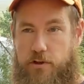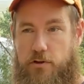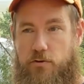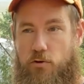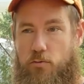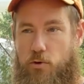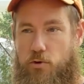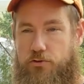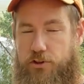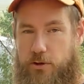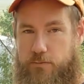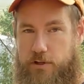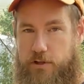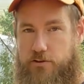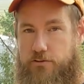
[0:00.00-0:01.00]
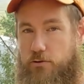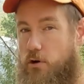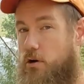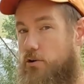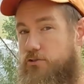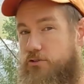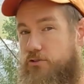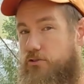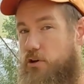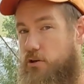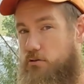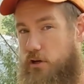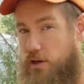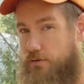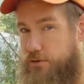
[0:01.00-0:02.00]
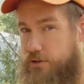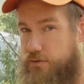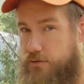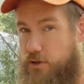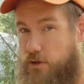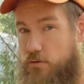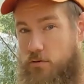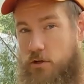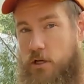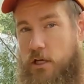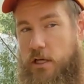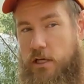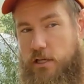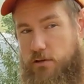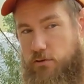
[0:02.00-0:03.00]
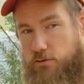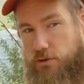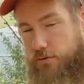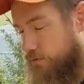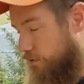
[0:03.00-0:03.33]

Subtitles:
than normal septic. So ours is not gravity flow. It only